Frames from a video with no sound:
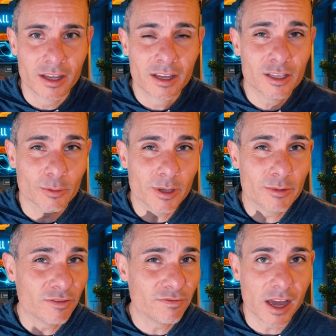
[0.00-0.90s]
You'll be able to
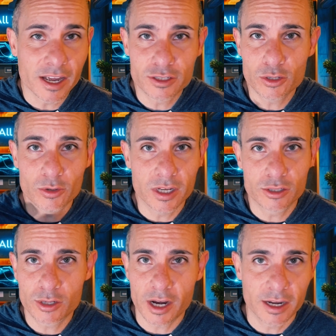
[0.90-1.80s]
fine tune it,
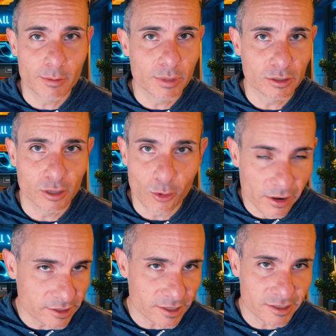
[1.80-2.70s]
train it, build
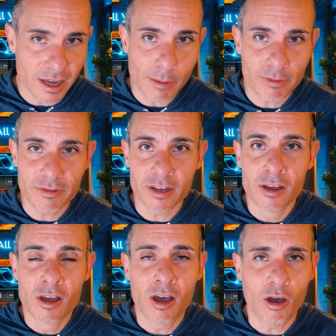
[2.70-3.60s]
LoRa's on top of it,
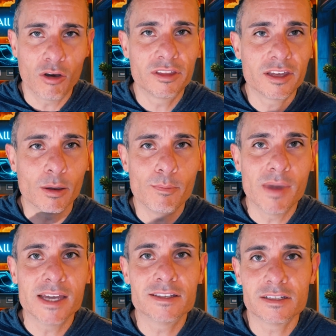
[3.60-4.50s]
all the
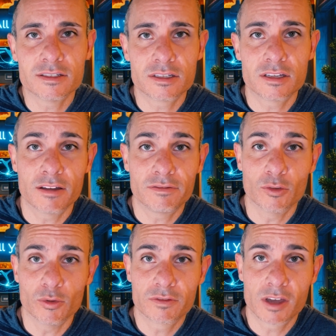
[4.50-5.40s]
amazing stuff that
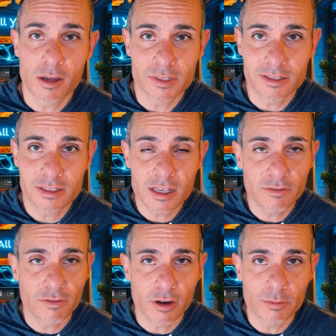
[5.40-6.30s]
we've come to see
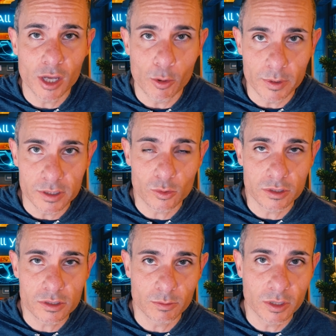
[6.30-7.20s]
from the open source
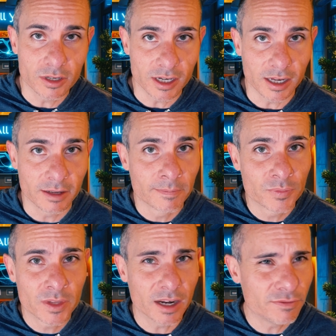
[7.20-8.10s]
community.
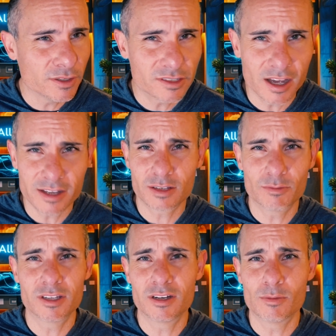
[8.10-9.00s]
And if you saw some of
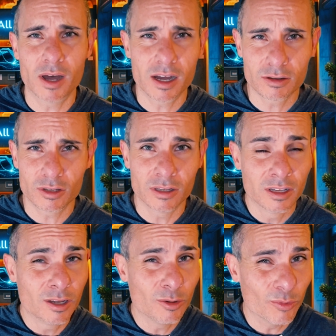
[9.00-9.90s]
the debacle
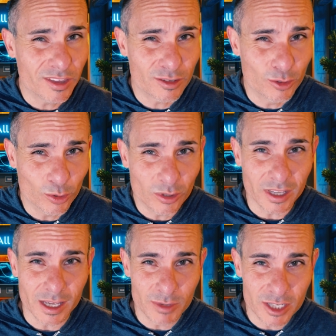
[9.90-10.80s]
with Google
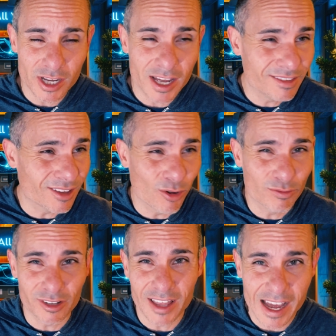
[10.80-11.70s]
Imagen over
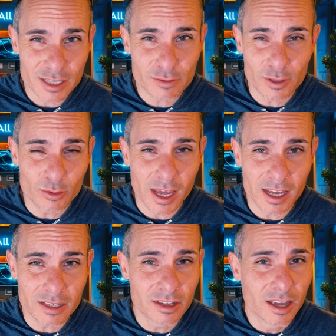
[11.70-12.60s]
the last few
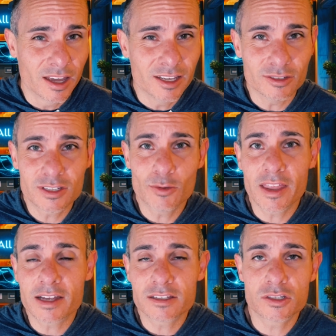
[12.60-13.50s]
days, you'll see why
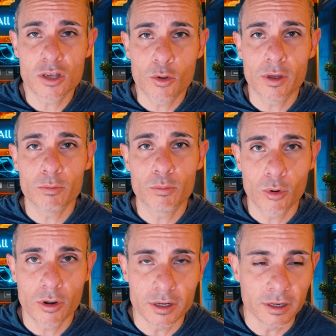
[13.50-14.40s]
that's so
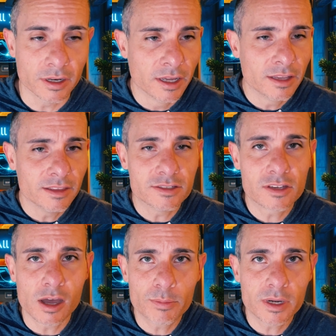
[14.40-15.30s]
important. These
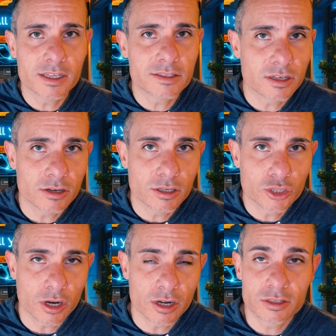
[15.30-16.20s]
companies that are in
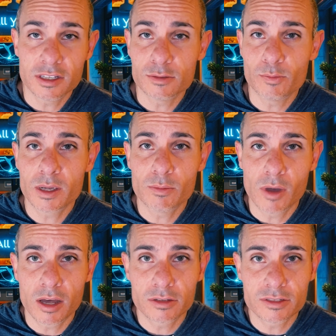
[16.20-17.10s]
charge of these big
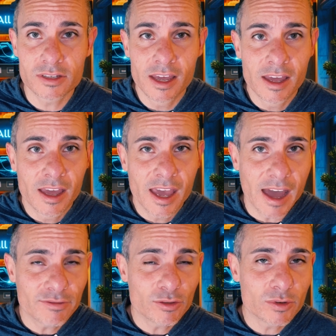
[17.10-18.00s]
models
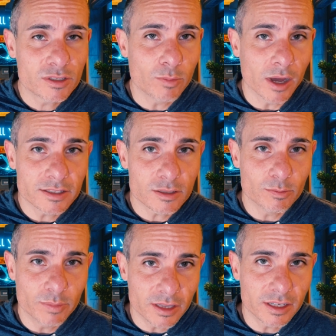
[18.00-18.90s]
have the
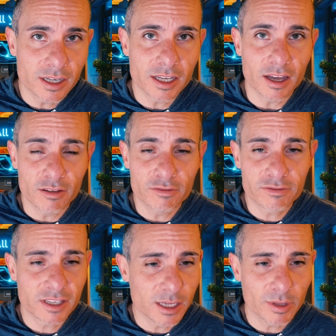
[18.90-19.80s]
responsibility of
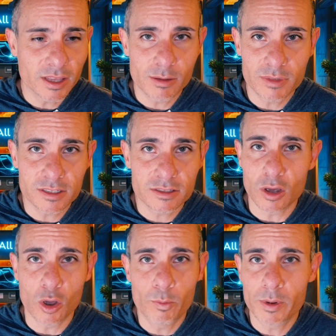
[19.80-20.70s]
keeping them as
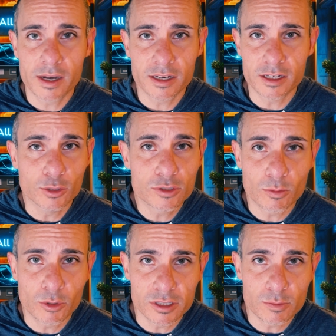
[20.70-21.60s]
open and
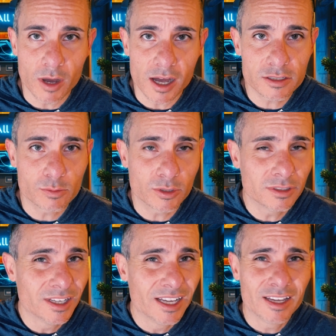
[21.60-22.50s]
usable as possible.
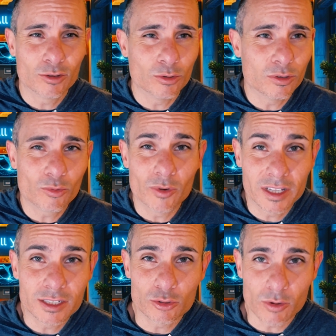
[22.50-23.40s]
Google
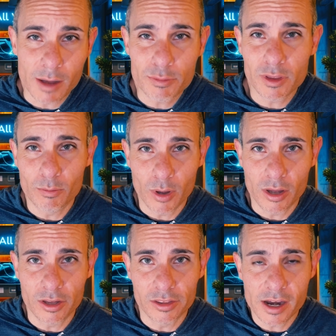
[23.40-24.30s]
really dropped the
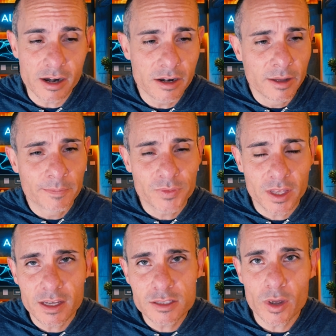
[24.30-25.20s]
ball there. And
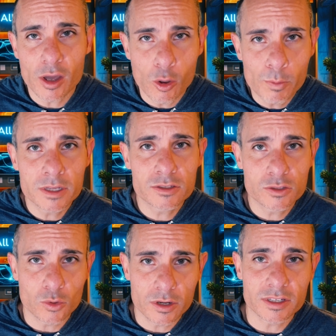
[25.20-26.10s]
that's why open
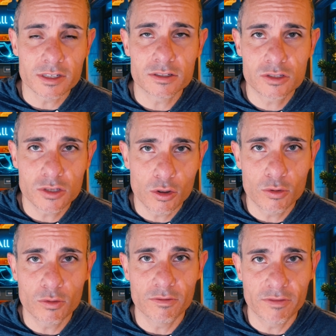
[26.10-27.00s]
source is
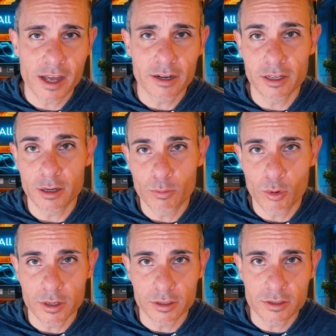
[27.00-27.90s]
so vital and
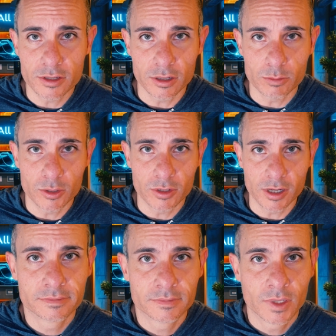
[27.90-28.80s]
important to the
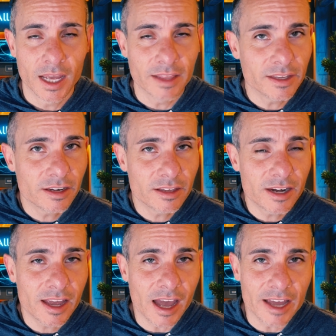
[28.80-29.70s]
community. At the end of the
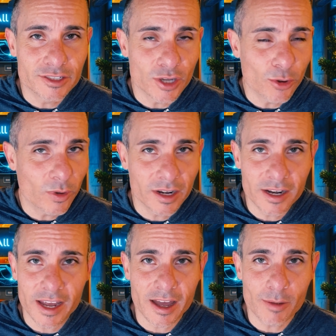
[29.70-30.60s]
day, I don't want an
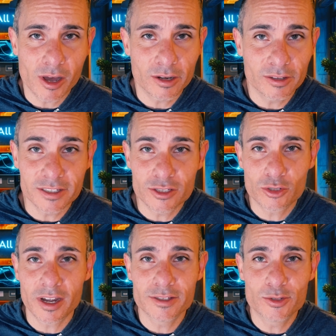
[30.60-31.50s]
AI model that's
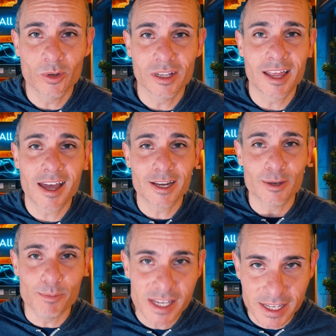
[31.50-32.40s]
trying to align
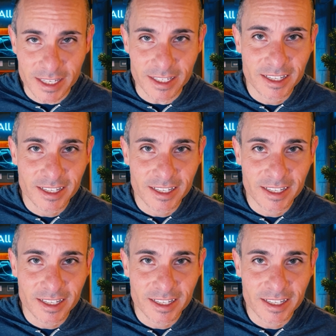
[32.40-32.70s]
me.